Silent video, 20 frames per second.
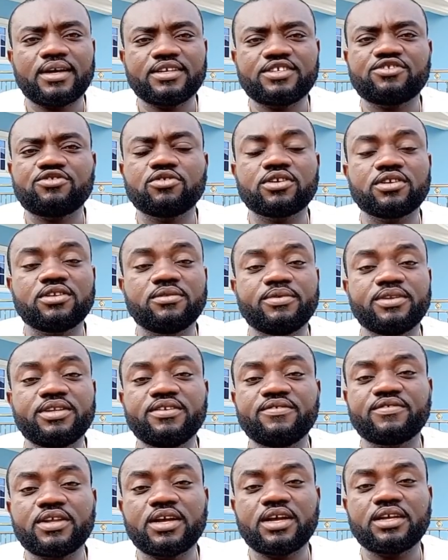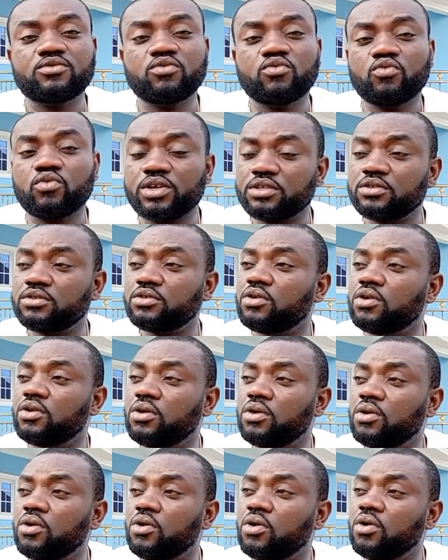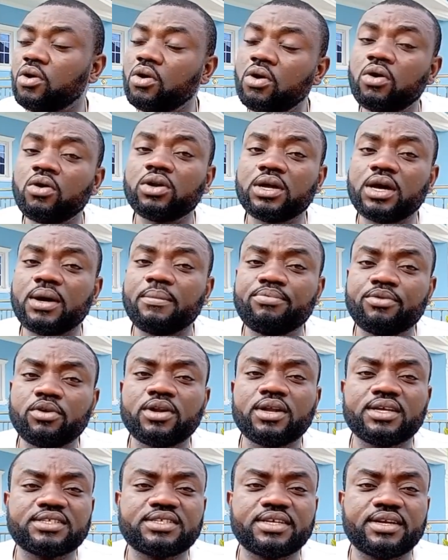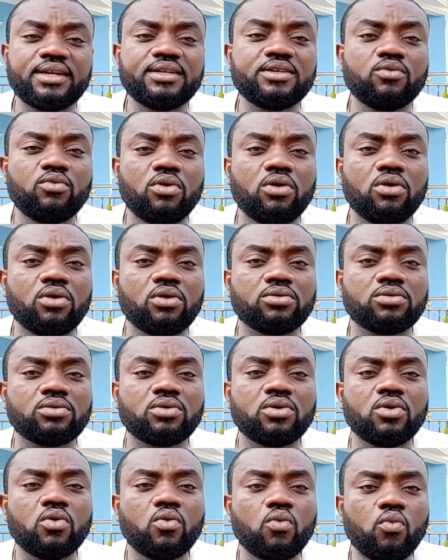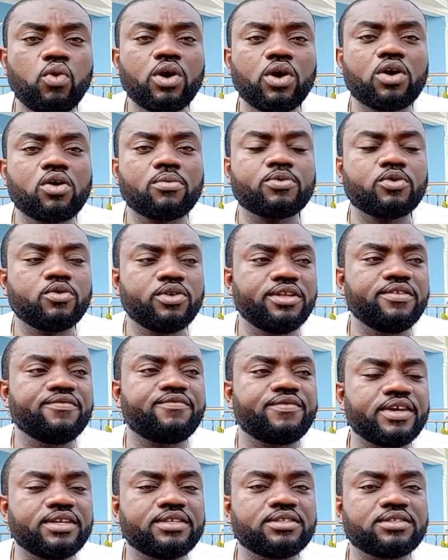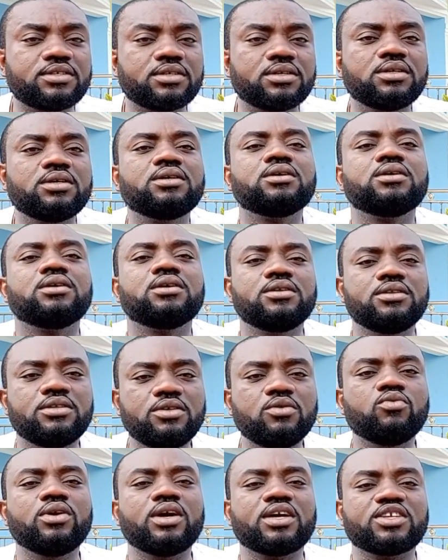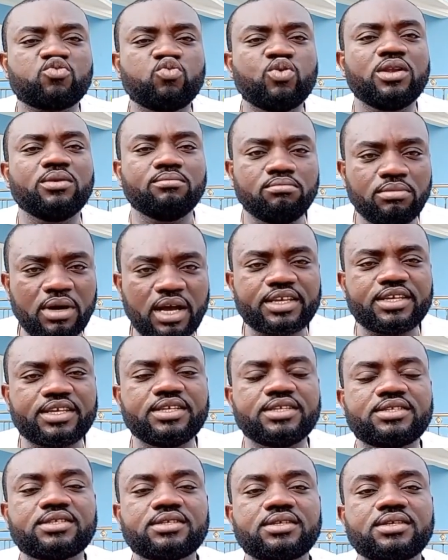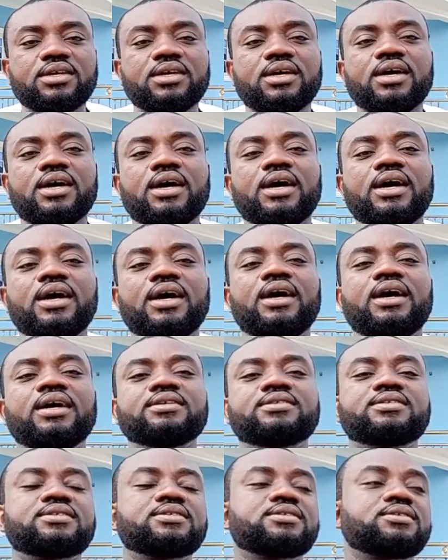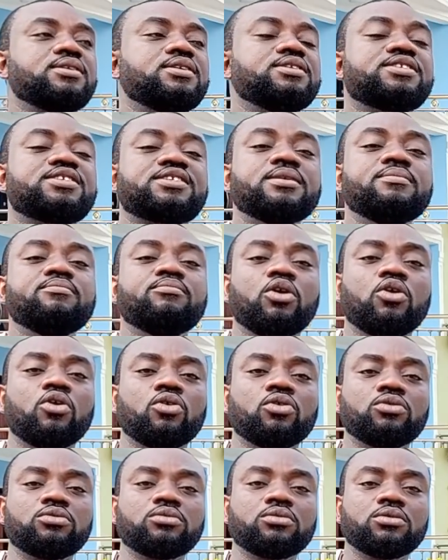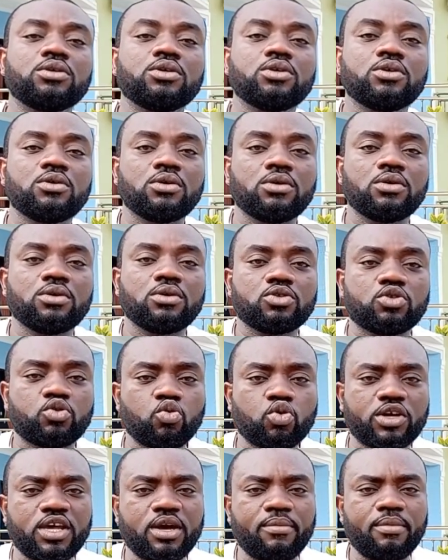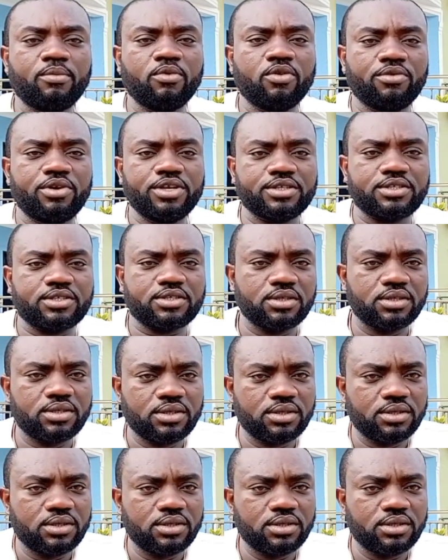I strongly believe that when all our brothers around the world wake up to the event, they will as well mark it as a symbol to commemorate